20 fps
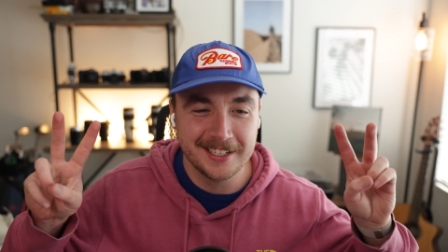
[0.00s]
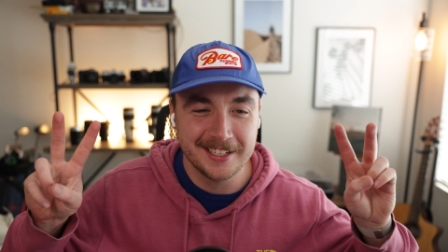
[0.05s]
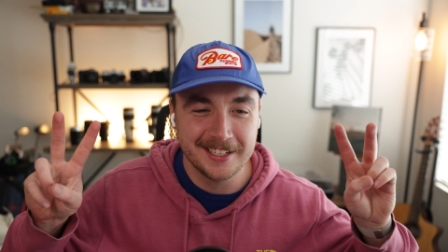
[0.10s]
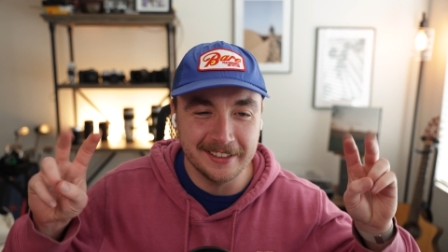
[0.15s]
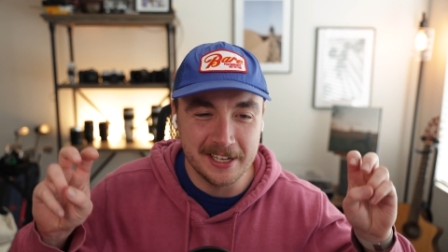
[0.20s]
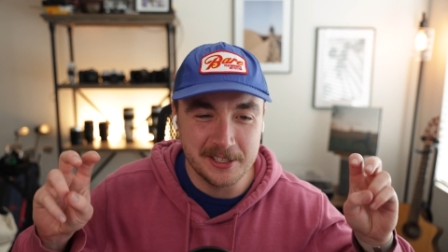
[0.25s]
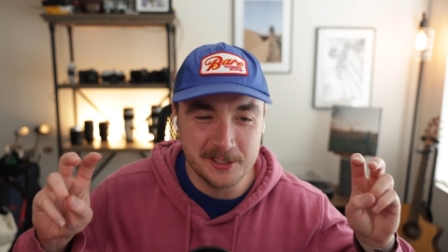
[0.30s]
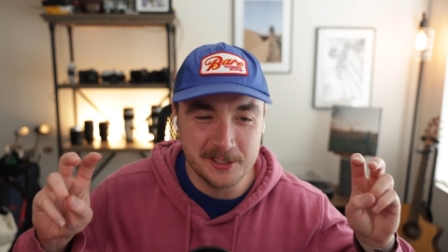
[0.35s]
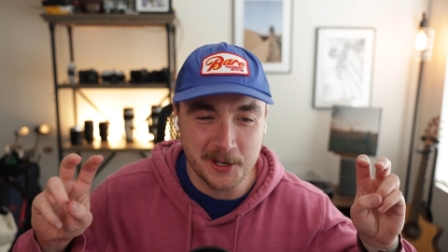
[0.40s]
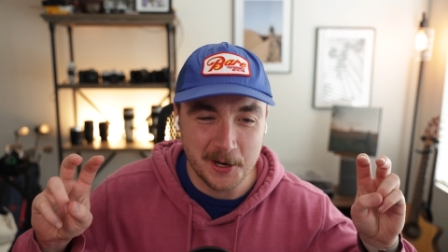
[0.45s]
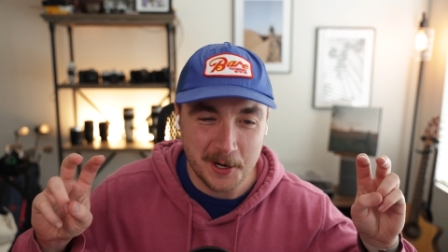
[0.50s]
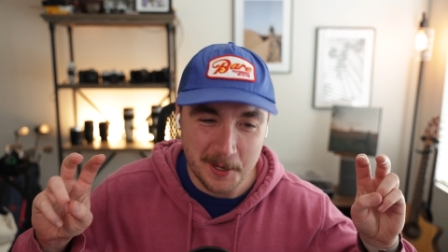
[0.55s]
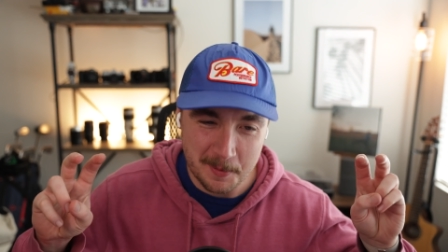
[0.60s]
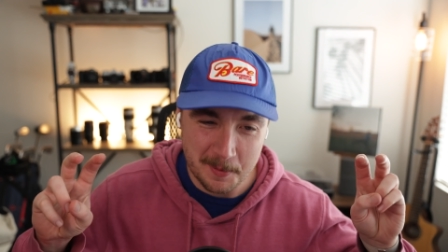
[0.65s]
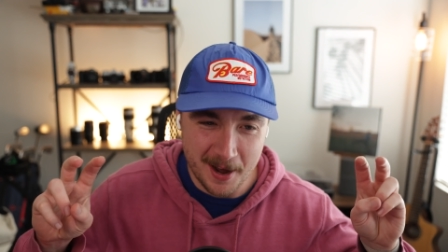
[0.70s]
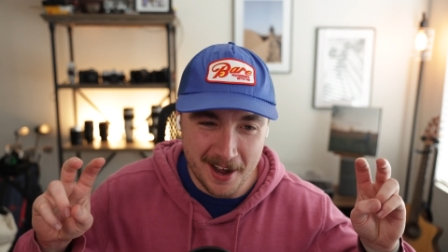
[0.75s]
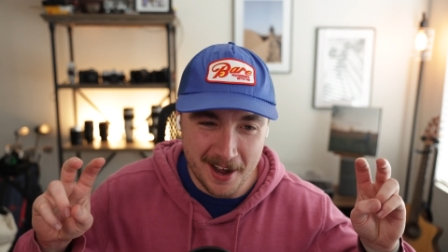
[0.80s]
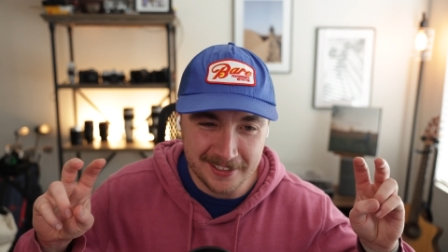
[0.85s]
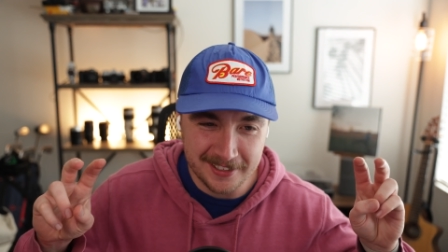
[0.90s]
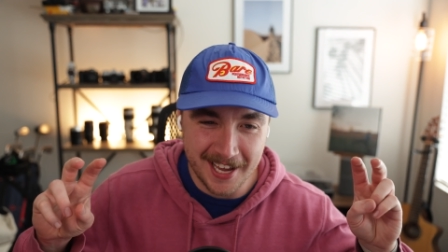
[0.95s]
Let's start a
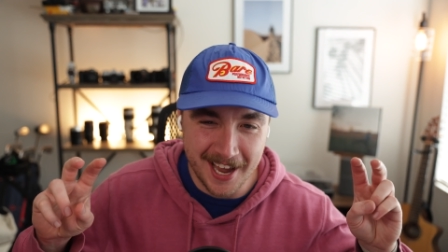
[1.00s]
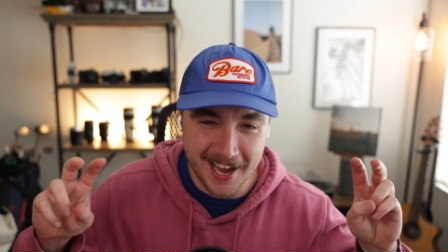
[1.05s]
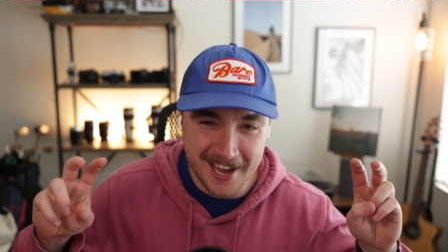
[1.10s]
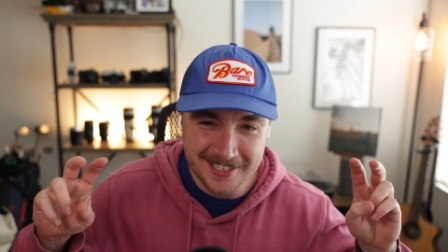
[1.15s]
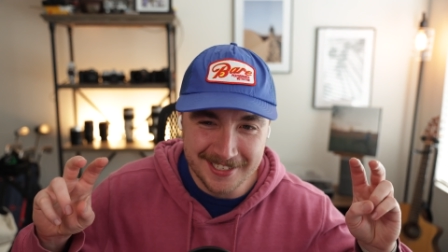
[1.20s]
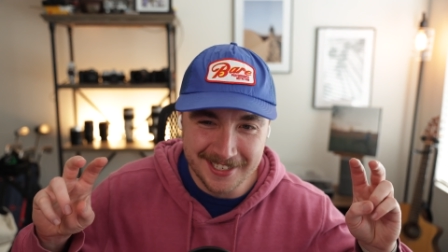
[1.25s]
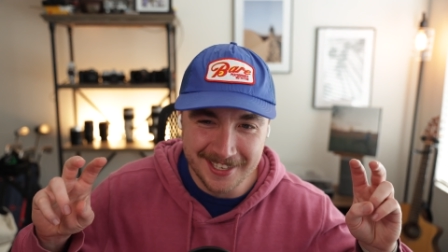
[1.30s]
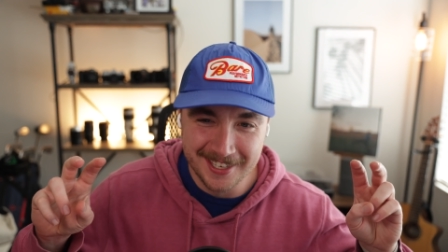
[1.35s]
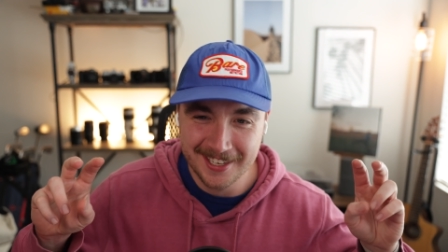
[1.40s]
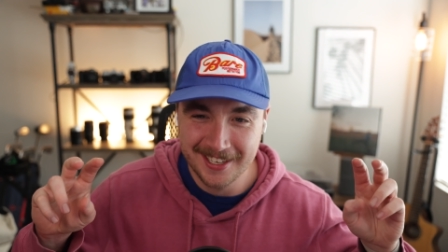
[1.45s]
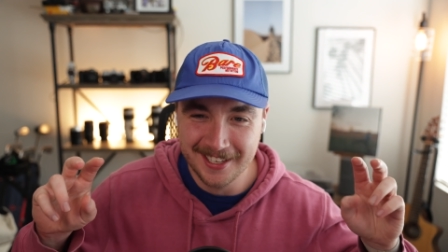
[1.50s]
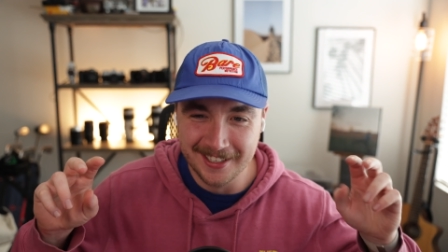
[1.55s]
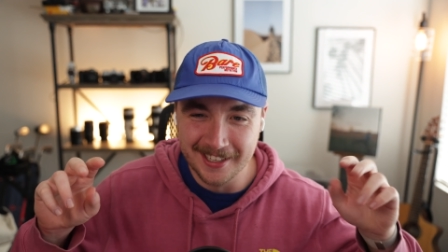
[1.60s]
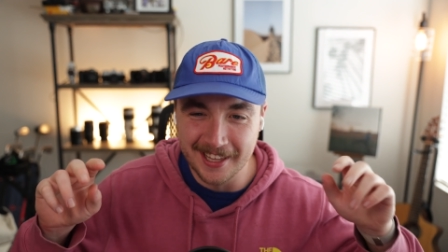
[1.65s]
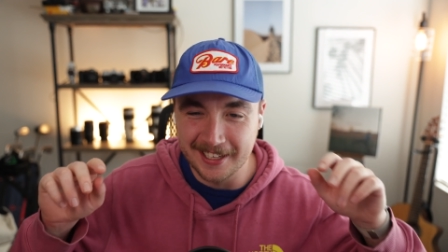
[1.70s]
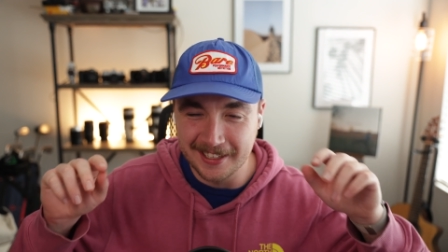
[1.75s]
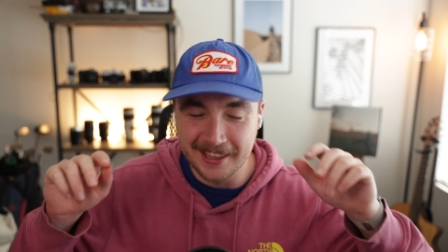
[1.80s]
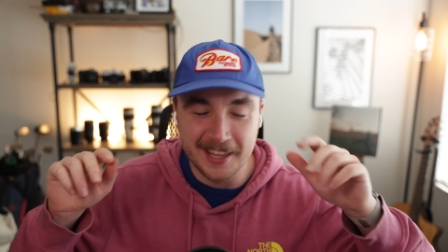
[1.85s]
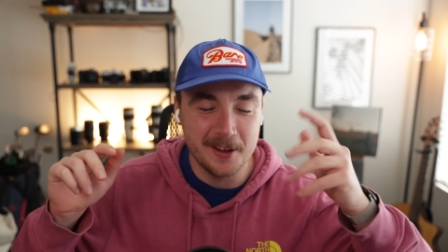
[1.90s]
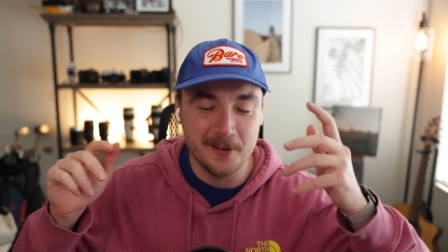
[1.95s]
podcast.
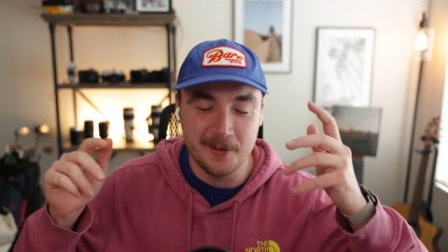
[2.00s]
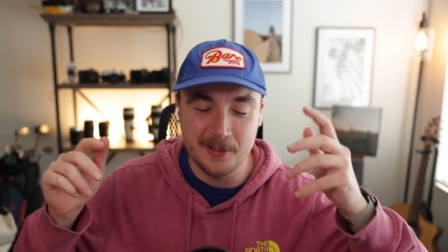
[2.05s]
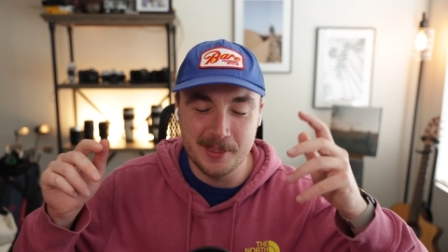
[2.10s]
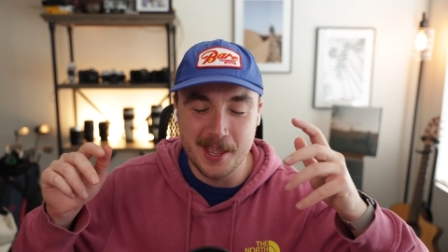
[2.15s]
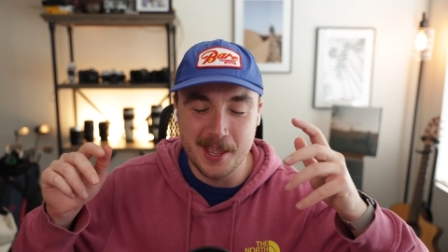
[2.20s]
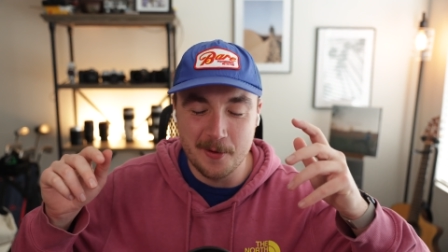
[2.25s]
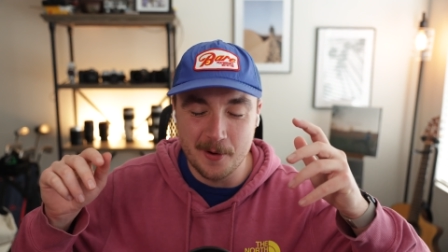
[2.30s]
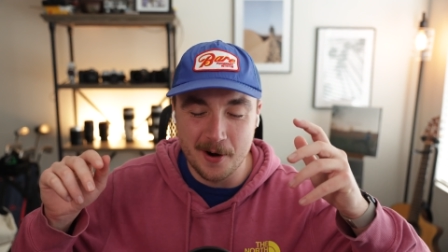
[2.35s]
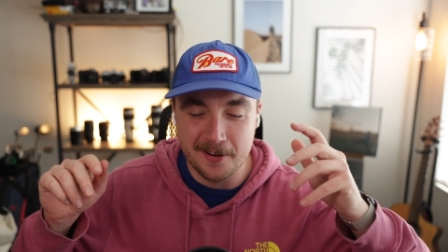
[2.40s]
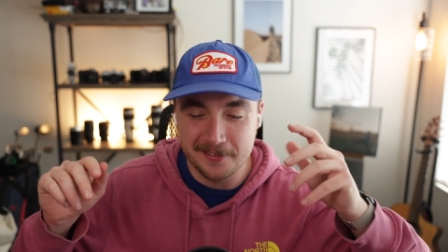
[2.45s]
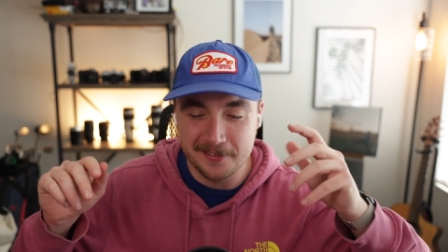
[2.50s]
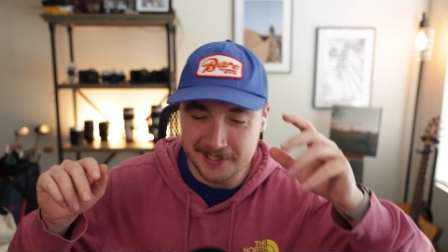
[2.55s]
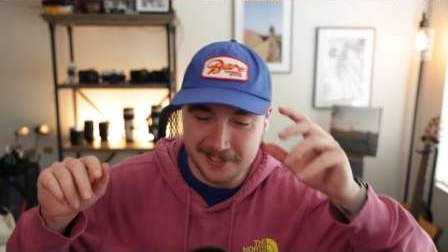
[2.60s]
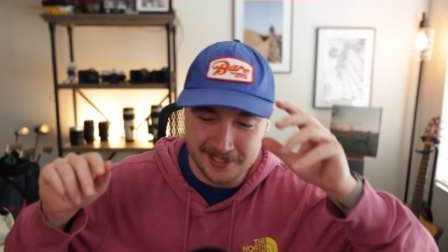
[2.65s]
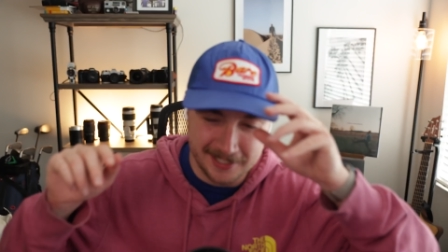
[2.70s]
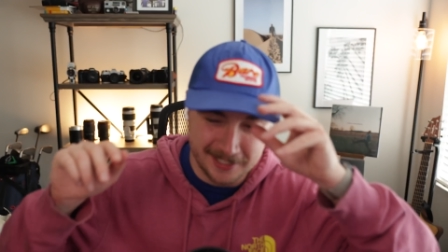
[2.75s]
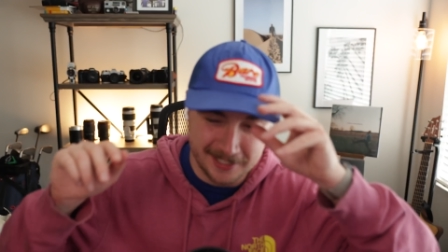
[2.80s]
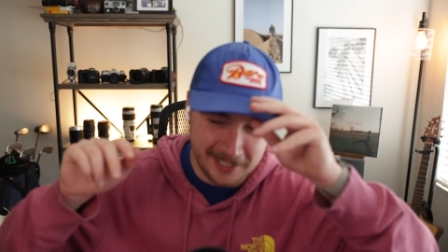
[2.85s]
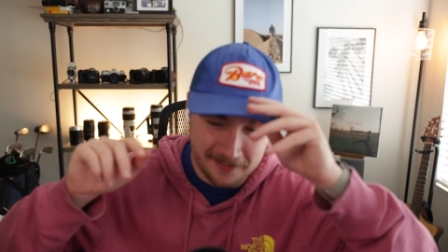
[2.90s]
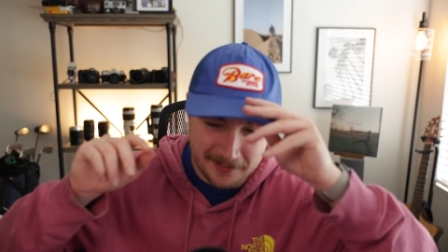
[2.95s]
Like they they were
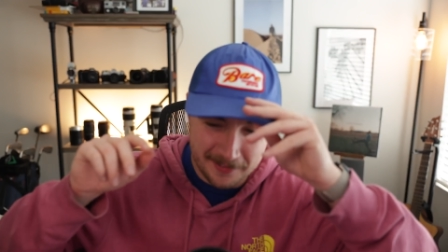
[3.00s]
obviously giving